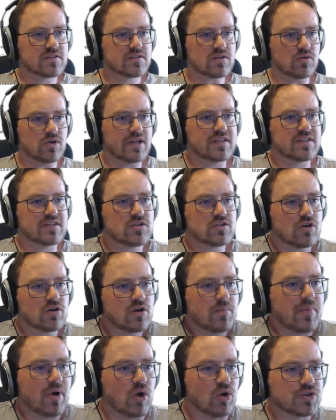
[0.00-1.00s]
let's talk
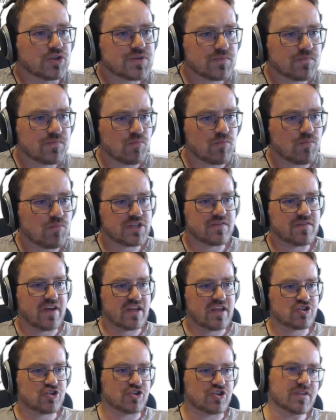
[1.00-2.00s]
about
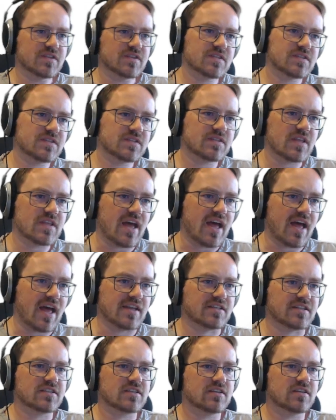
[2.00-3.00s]
motivations
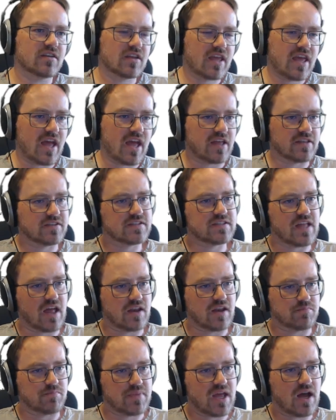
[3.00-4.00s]
that can
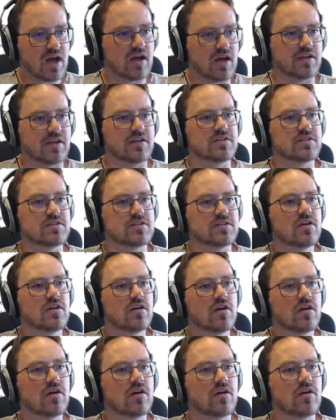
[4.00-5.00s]
stand behind
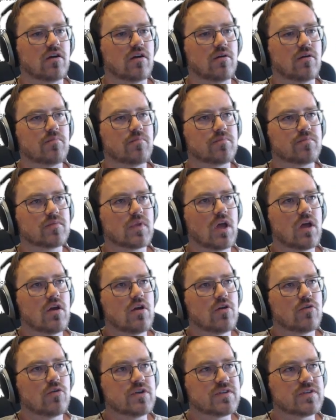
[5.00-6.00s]

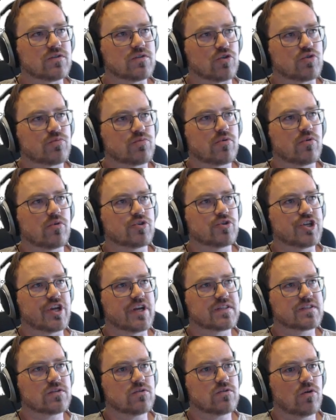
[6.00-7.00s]
research
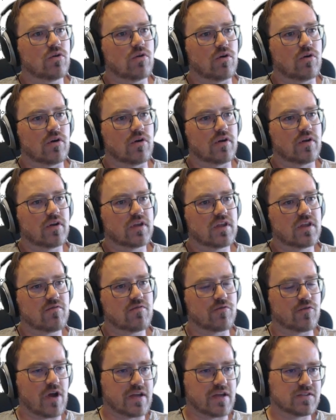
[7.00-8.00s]
projects or
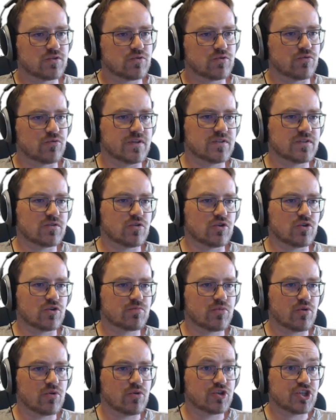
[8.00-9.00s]
give rise to
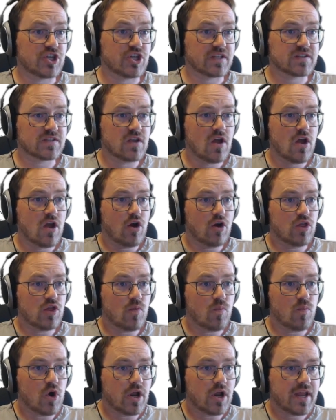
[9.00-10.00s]
research projects. On
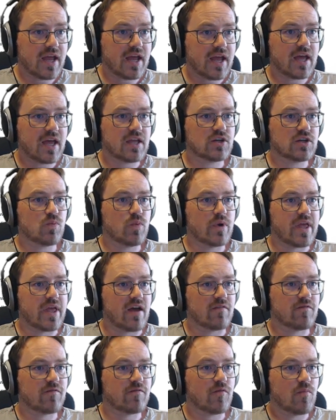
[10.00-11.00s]
the one hand, we
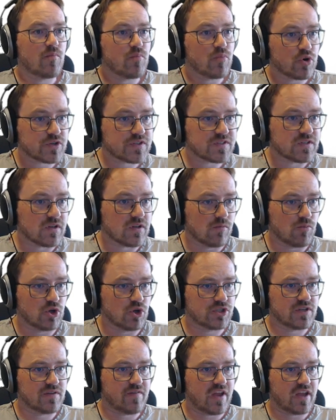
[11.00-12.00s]
have personal
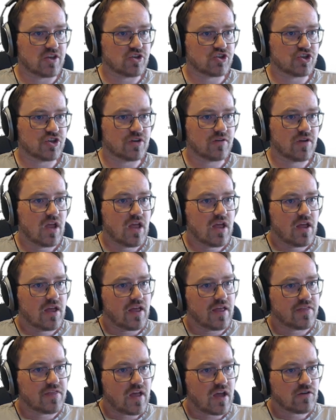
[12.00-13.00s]
motivation,
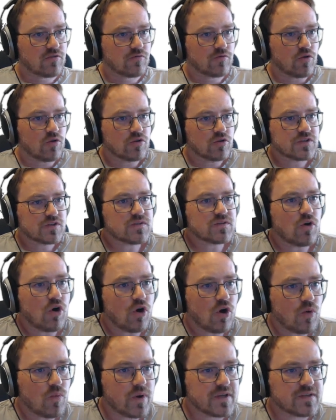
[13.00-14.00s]
and that of course
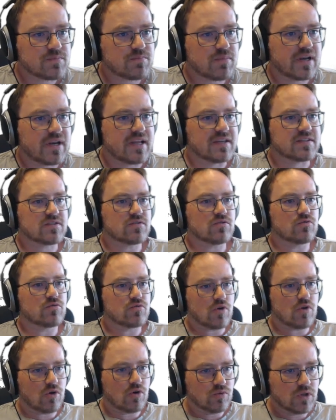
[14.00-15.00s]
always plays a
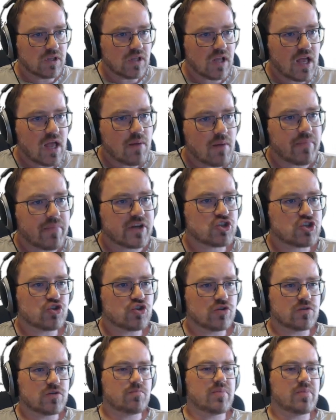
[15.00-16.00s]
role, but
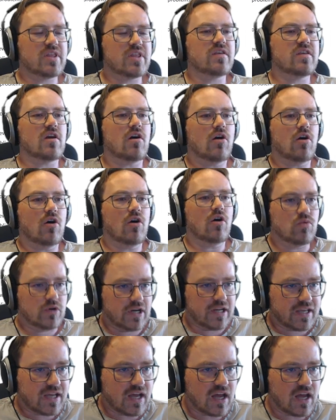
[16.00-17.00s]
shouldn't be the
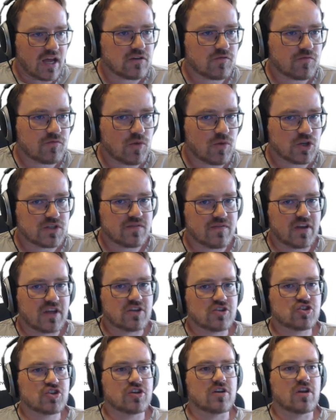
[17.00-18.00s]
only kind of
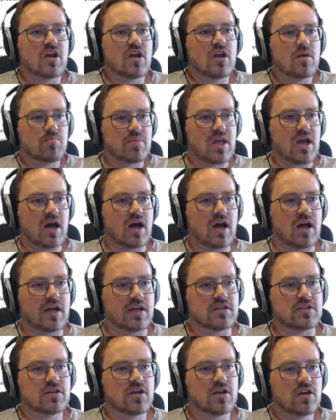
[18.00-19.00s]
motivation
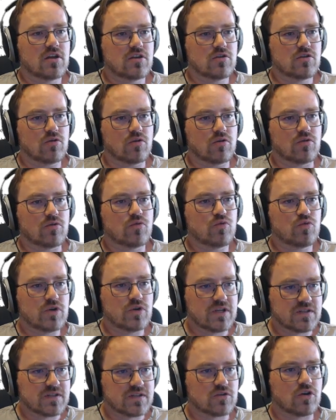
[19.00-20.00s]
behind your
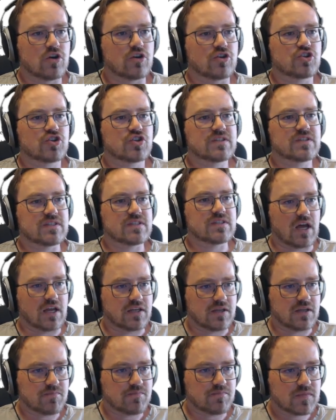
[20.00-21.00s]
research
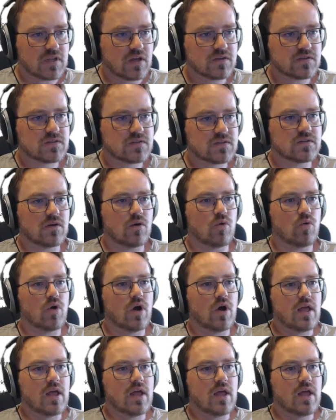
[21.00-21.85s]
study. So